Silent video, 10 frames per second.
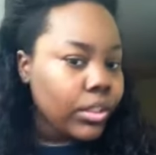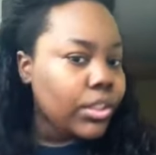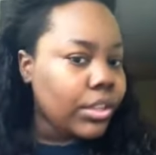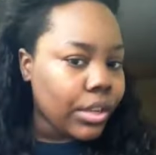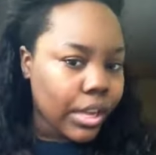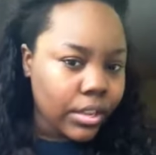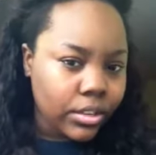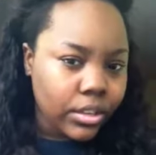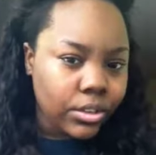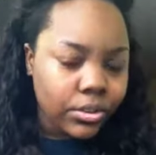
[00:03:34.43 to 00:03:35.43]
So yeah,
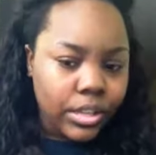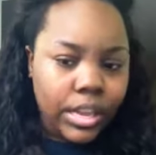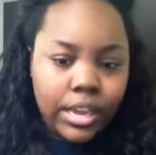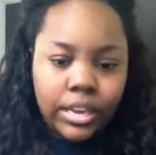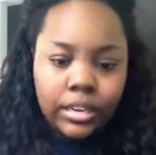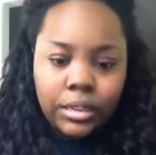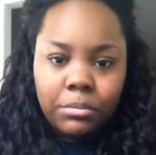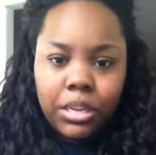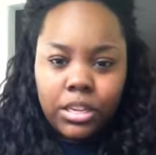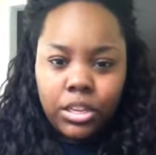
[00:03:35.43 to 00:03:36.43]
I do that, and let
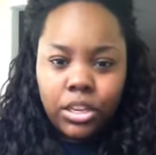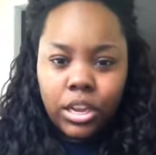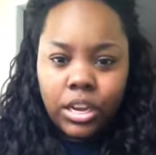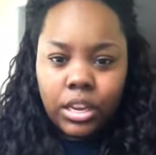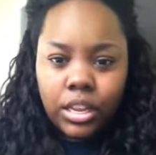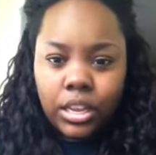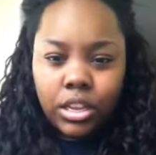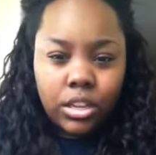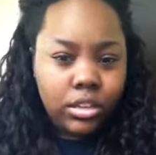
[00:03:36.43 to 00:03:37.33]
me kind of like,